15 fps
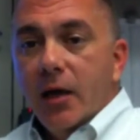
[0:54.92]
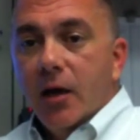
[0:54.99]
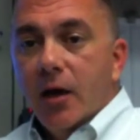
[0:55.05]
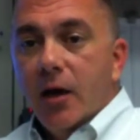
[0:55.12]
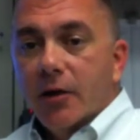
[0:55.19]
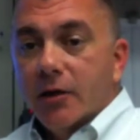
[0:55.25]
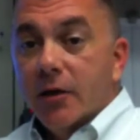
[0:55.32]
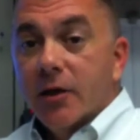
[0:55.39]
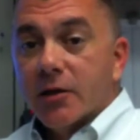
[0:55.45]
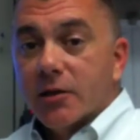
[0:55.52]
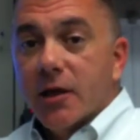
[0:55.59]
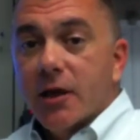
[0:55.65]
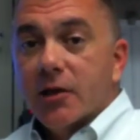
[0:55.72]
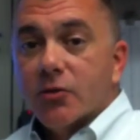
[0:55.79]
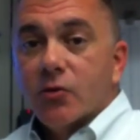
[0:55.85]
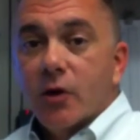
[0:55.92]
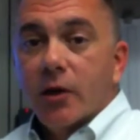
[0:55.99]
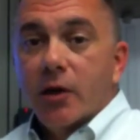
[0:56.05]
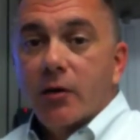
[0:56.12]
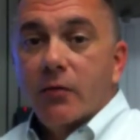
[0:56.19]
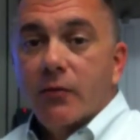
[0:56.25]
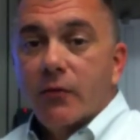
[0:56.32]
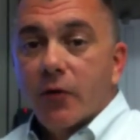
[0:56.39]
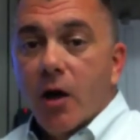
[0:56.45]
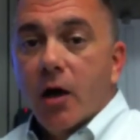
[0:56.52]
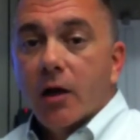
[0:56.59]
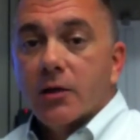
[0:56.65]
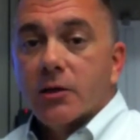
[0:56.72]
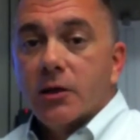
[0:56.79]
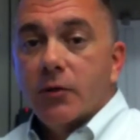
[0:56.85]
uh, to this day is running
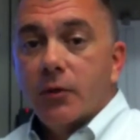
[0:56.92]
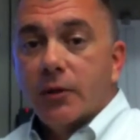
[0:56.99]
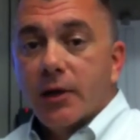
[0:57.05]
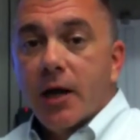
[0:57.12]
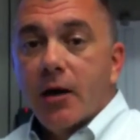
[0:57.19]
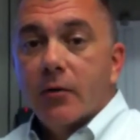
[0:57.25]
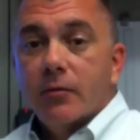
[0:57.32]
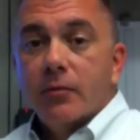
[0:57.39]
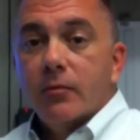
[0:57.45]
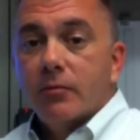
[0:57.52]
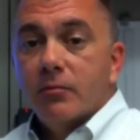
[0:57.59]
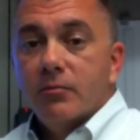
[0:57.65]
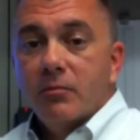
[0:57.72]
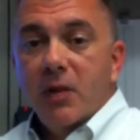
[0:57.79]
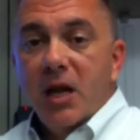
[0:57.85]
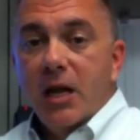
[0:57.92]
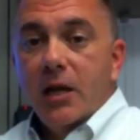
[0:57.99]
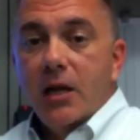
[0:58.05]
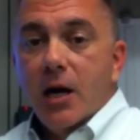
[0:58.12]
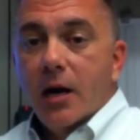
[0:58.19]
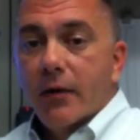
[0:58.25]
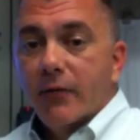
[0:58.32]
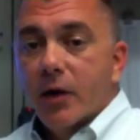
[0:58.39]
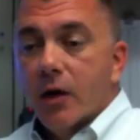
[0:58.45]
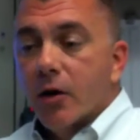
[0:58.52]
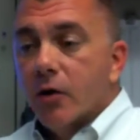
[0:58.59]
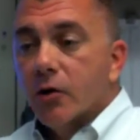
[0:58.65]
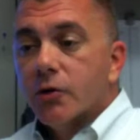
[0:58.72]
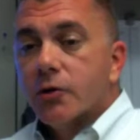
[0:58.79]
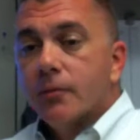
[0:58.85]
flawlessly without any kind of
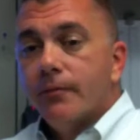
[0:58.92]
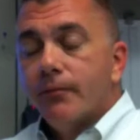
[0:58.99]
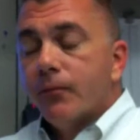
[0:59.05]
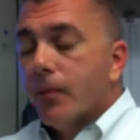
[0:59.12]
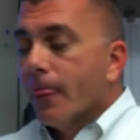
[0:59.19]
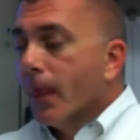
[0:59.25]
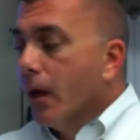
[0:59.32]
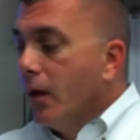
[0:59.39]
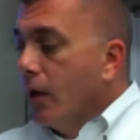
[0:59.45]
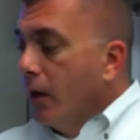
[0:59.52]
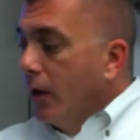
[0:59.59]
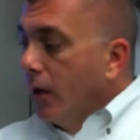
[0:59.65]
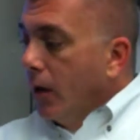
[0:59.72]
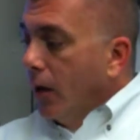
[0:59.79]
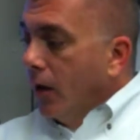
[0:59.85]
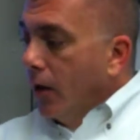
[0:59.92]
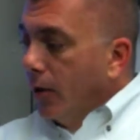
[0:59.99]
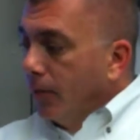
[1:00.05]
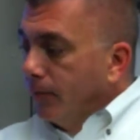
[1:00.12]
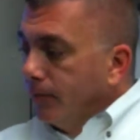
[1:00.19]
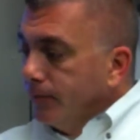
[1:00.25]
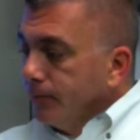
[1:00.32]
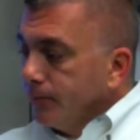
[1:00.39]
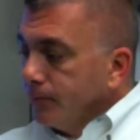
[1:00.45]
errors. Um,